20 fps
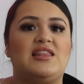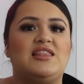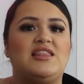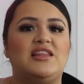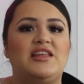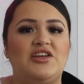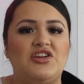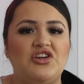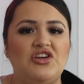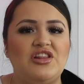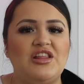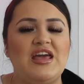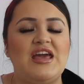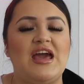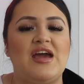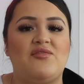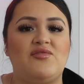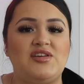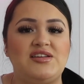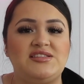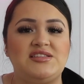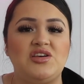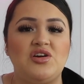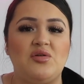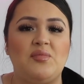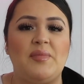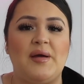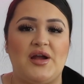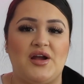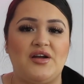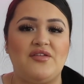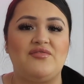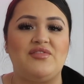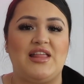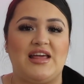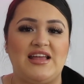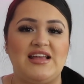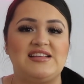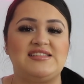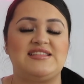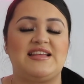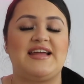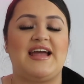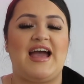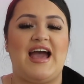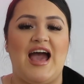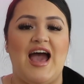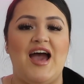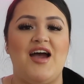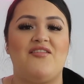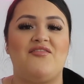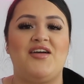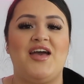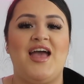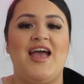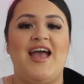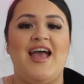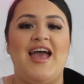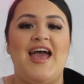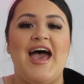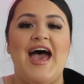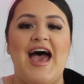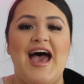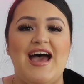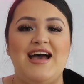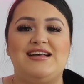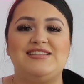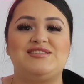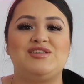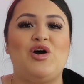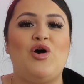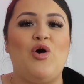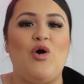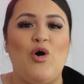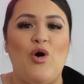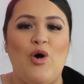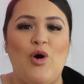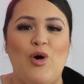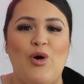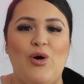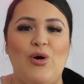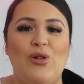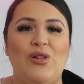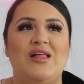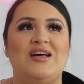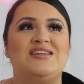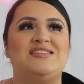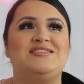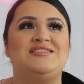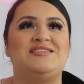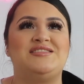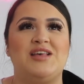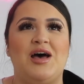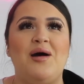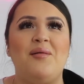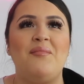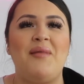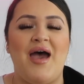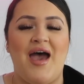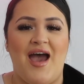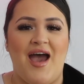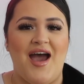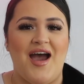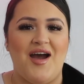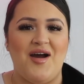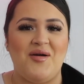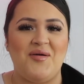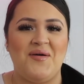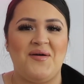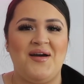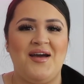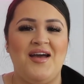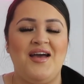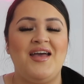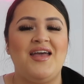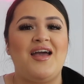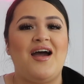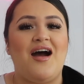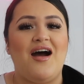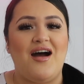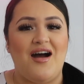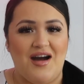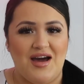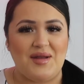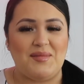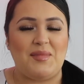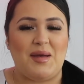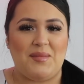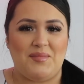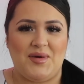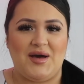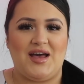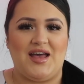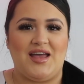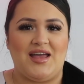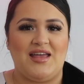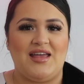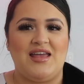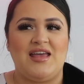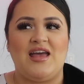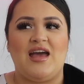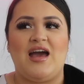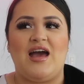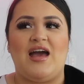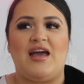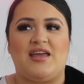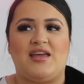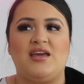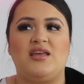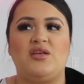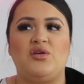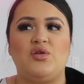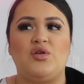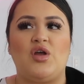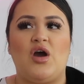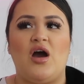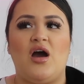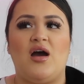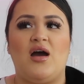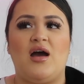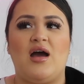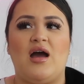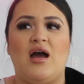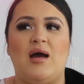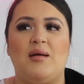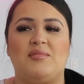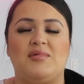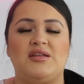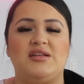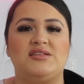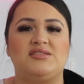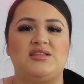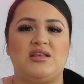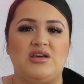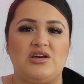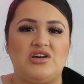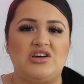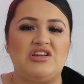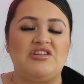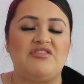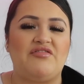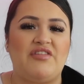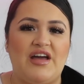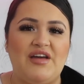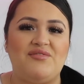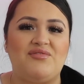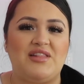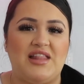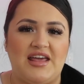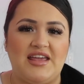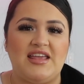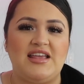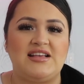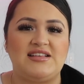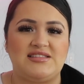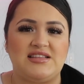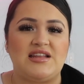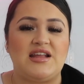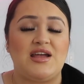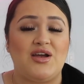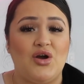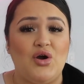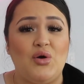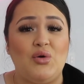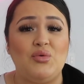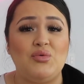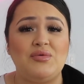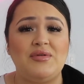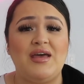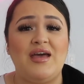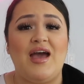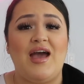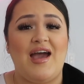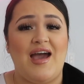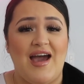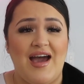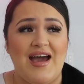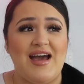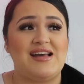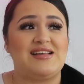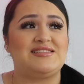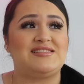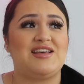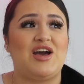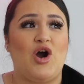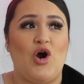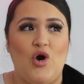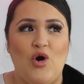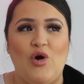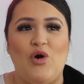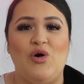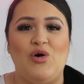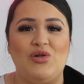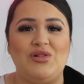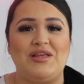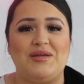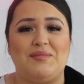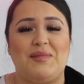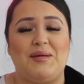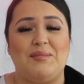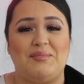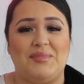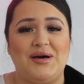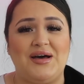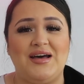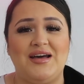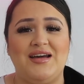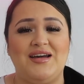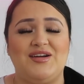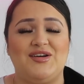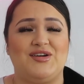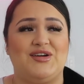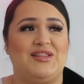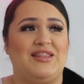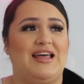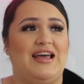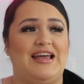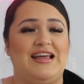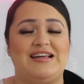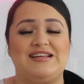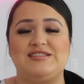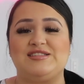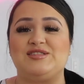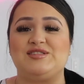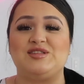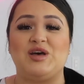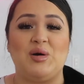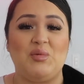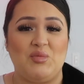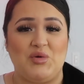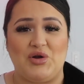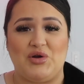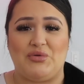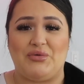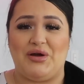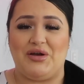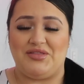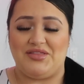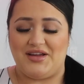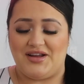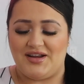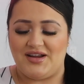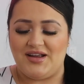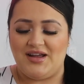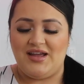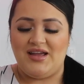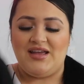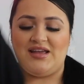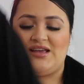literally every single pair of leggings that I have has a hole somehow on my butt. I kid you not, I'm gonna say a good five leggings that I own has a hole in my butt or like somewhere around there.